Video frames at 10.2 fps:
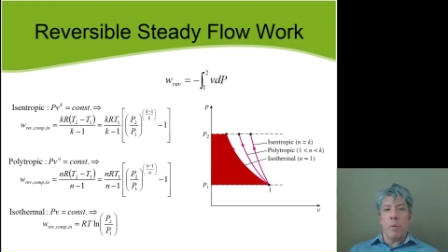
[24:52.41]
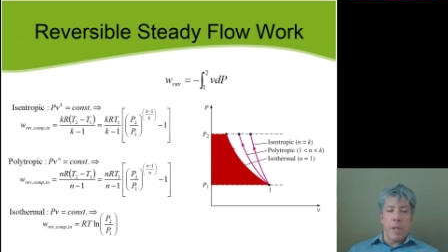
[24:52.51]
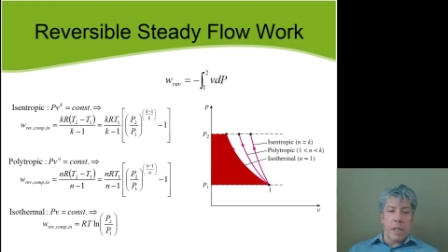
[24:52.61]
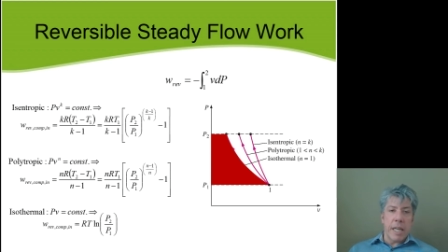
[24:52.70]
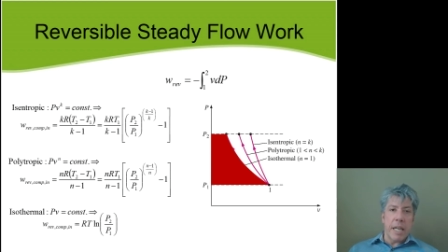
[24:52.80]
It
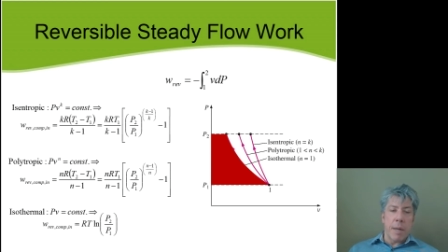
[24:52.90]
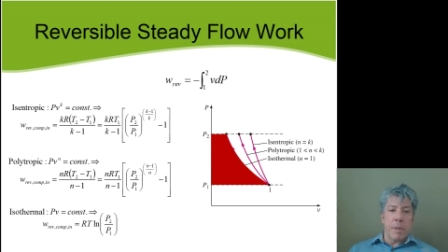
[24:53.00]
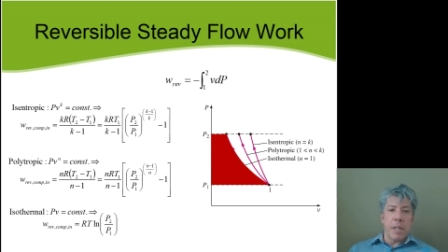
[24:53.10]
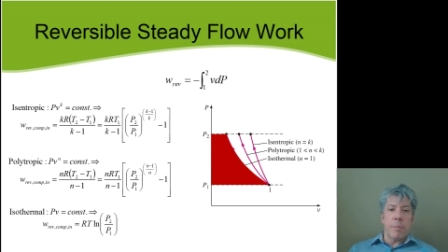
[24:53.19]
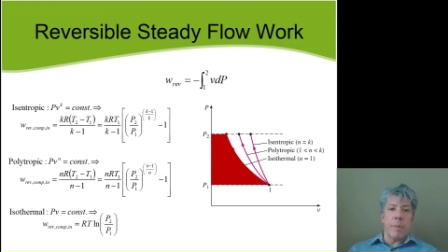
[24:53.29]
will heat
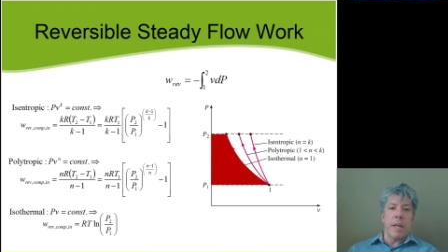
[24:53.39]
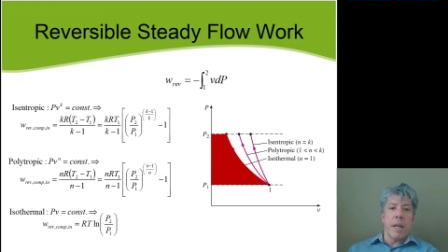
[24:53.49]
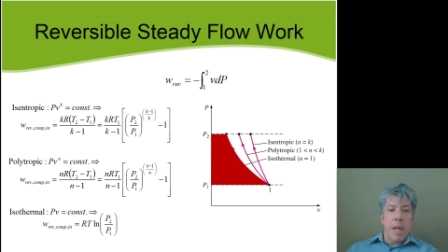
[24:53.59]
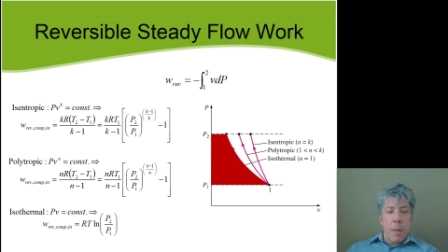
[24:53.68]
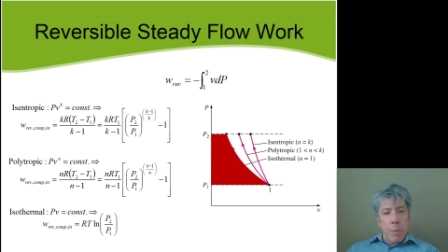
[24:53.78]
up a little bit,
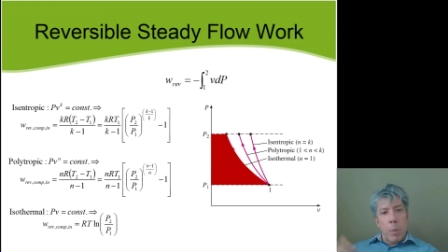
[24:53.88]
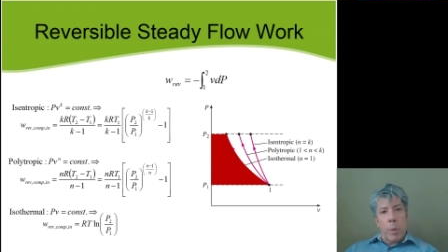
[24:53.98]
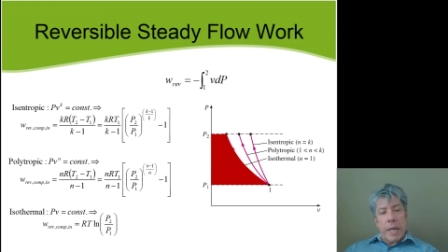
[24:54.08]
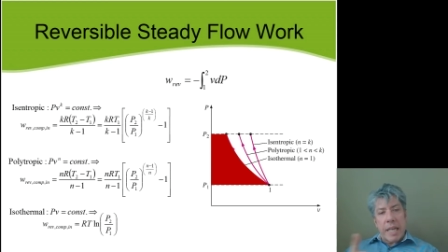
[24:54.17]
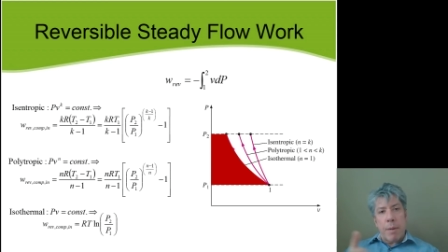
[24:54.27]
but
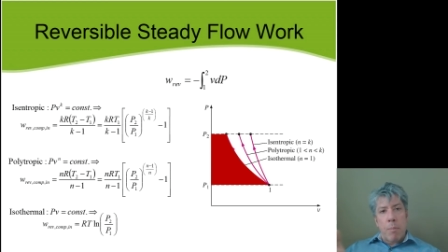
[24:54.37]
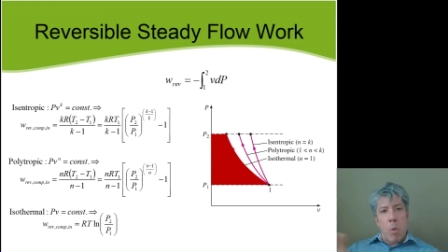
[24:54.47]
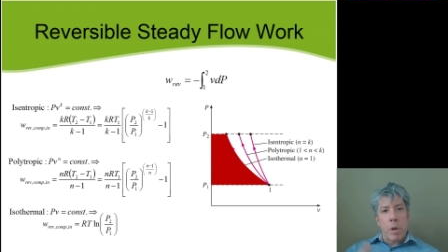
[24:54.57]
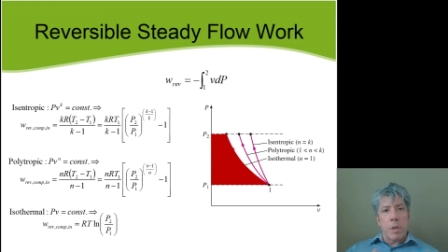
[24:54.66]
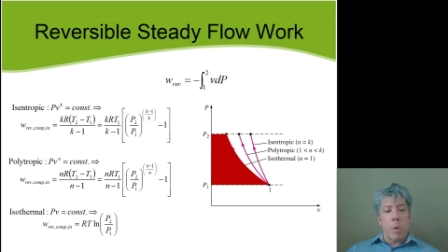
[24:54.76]
we want to get
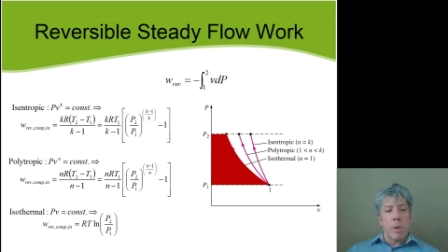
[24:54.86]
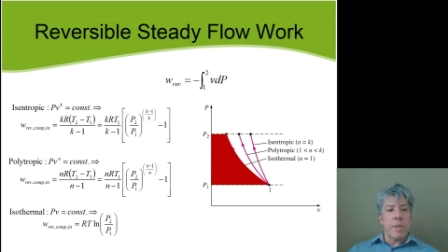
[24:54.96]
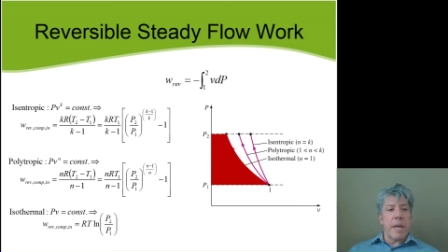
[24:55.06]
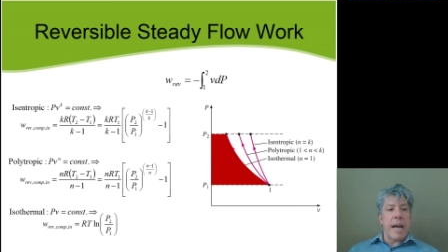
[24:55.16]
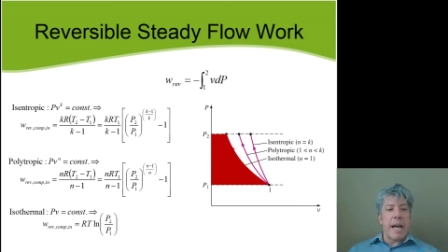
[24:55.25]
more
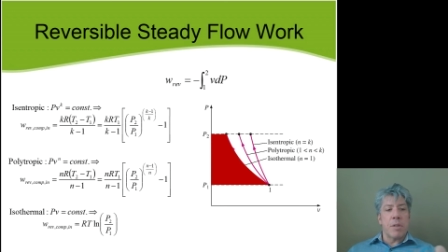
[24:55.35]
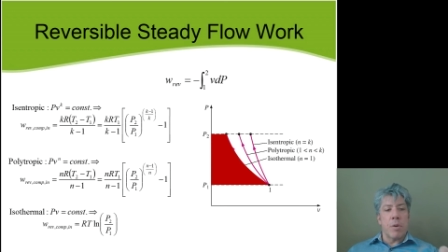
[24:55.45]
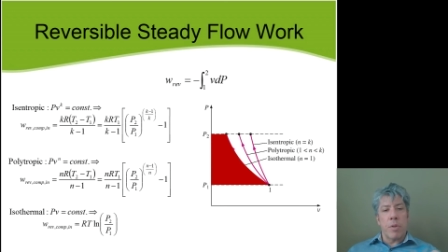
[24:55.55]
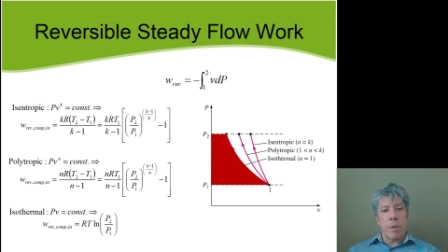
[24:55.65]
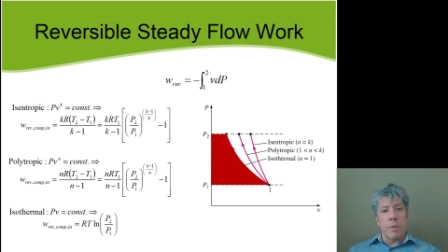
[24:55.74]
towards that
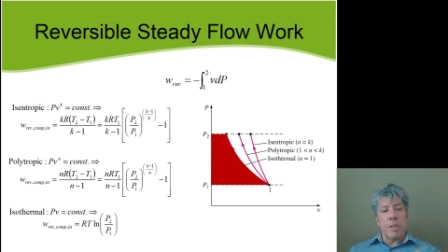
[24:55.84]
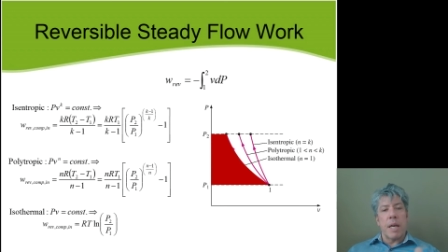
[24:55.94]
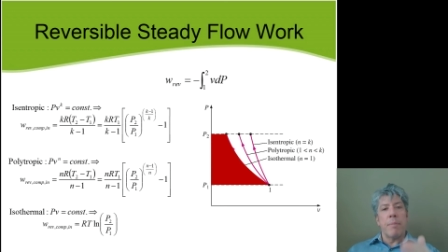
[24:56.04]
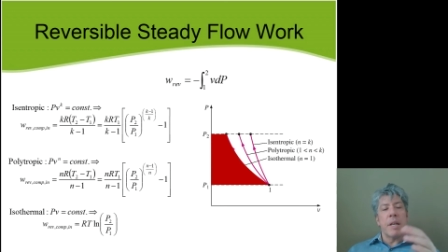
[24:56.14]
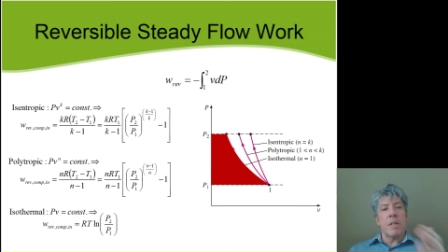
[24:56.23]
isothermal
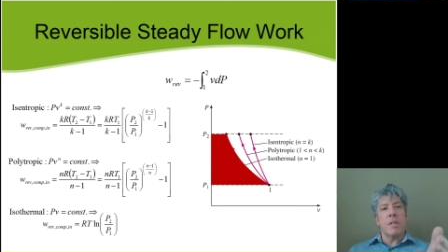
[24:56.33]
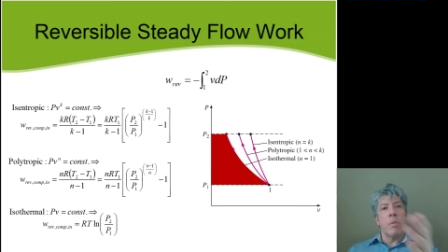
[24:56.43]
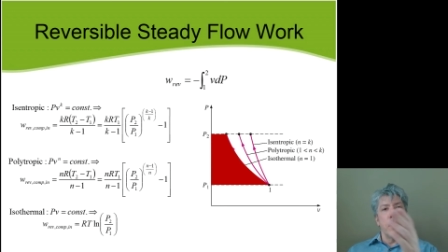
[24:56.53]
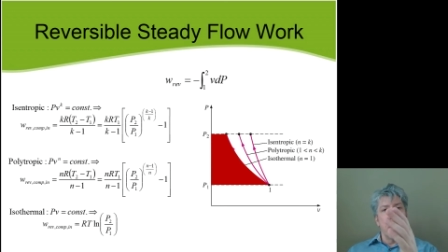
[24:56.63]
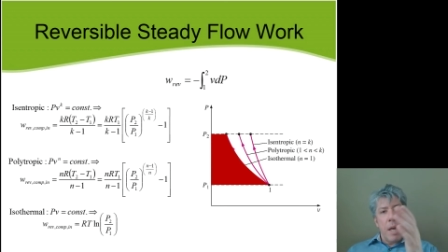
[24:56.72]
side because
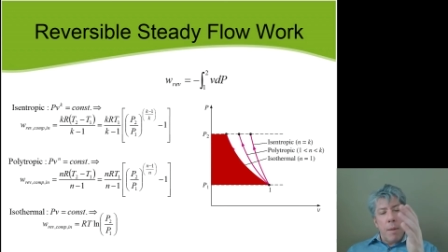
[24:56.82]
it will